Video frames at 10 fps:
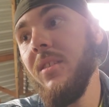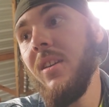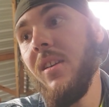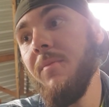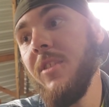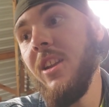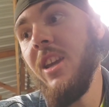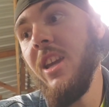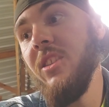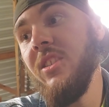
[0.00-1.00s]
I'm kind
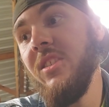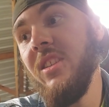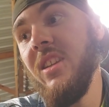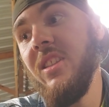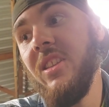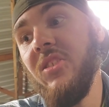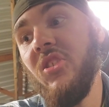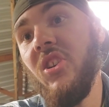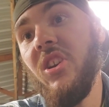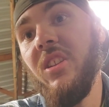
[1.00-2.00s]
of anxious to get this
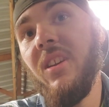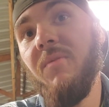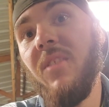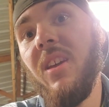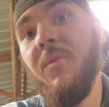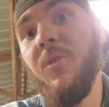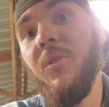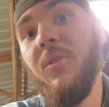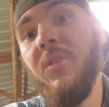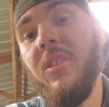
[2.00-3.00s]
done. I've
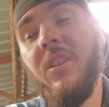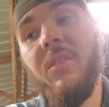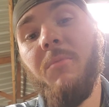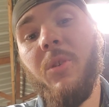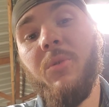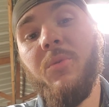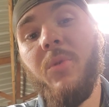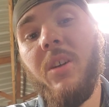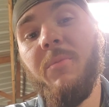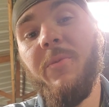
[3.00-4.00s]
never done a motor
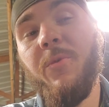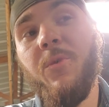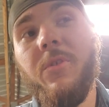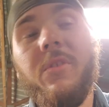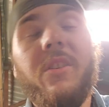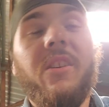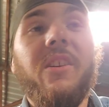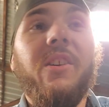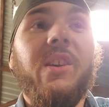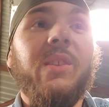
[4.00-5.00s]
swap before,
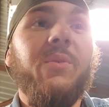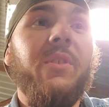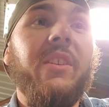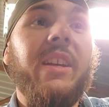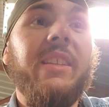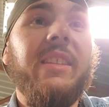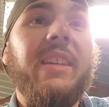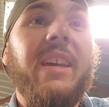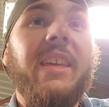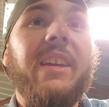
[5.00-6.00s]
so we're going to kind of
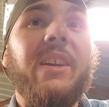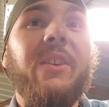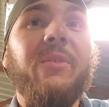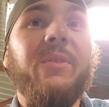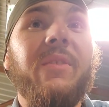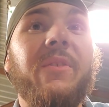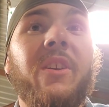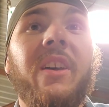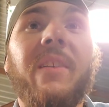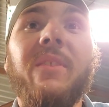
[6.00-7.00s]
see how that goes. If
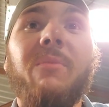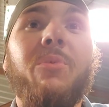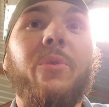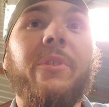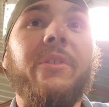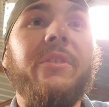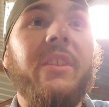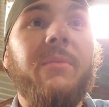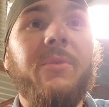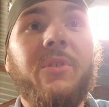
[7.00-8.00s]
y'all have any pointers,
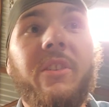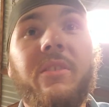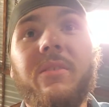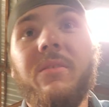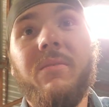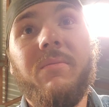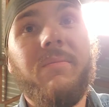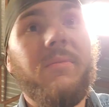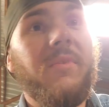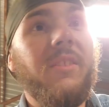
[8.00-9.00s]
tips, tricks,
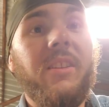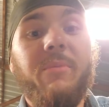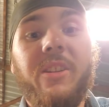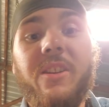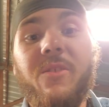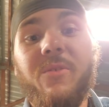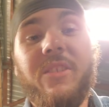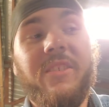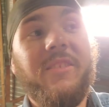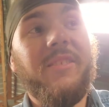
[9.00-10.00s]
let me know,
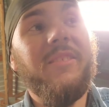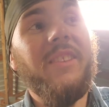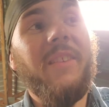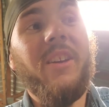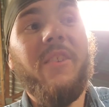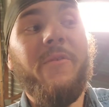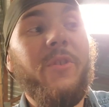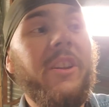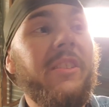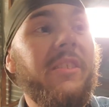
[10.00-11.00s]
because I've got a
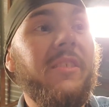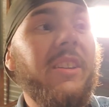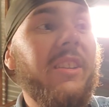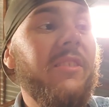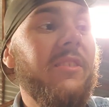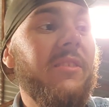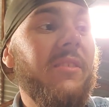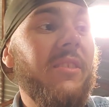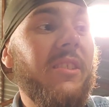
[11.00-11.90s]
friend that he's